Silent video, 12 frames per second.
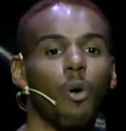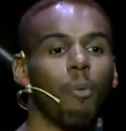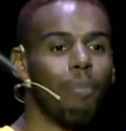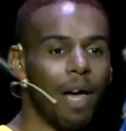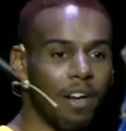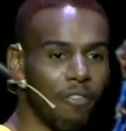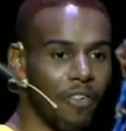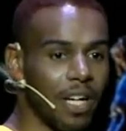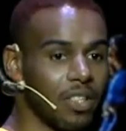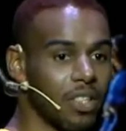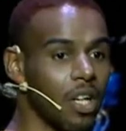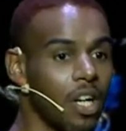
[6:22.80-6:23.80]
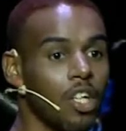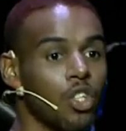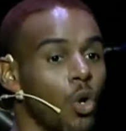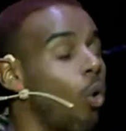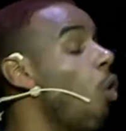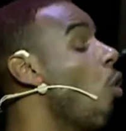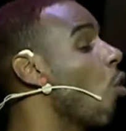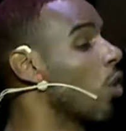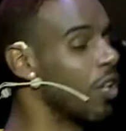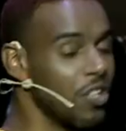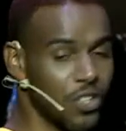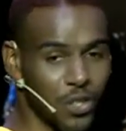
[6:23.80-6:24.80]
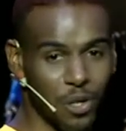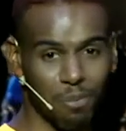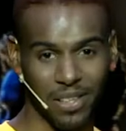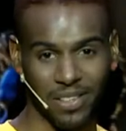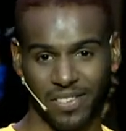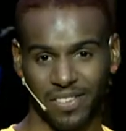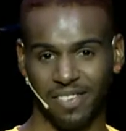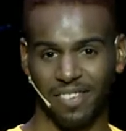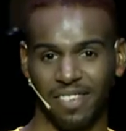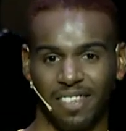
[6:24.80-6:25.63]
real benefits to all consumers.